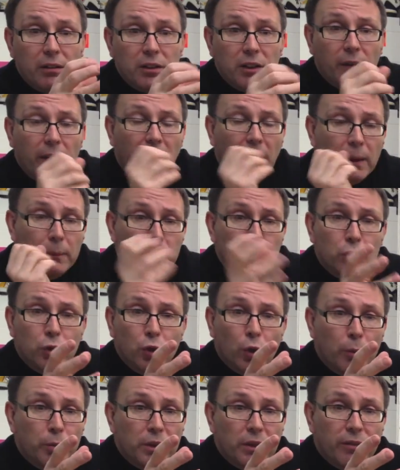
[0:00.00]
so that
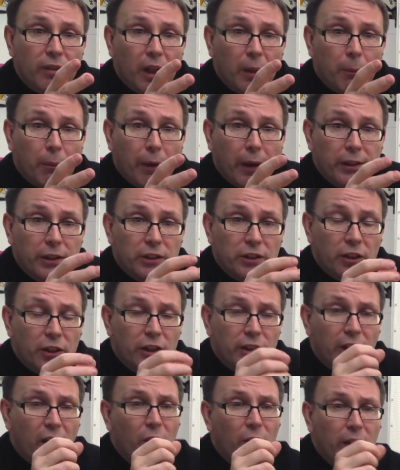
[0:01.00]
absorbs the vibration, so
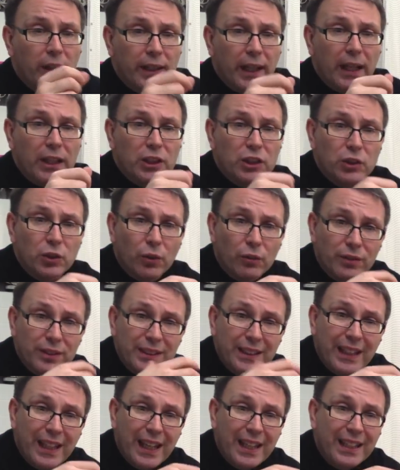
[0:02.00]
you don't get that sort of
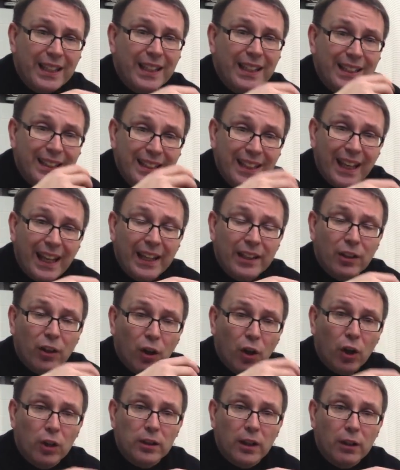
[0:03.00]
tinny, dead,
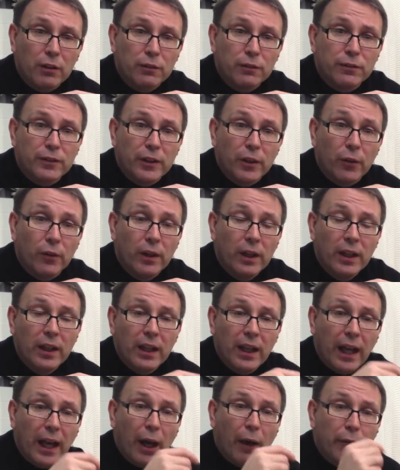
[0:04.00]
hollow feel
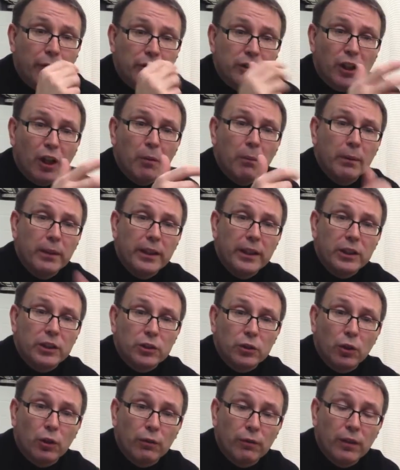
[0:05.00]
out of so many
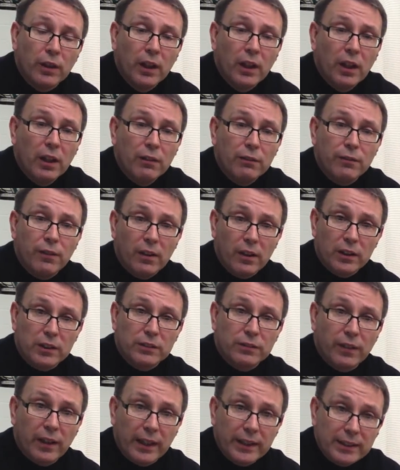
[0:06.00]
sort of
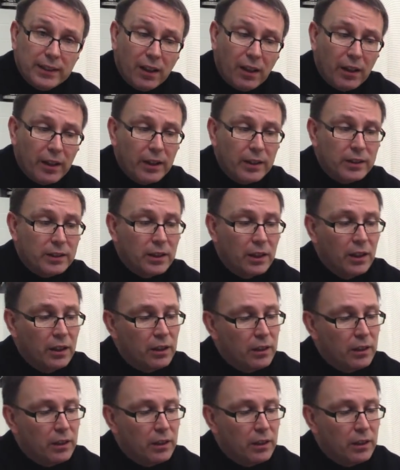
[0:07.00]
fast-faced irons.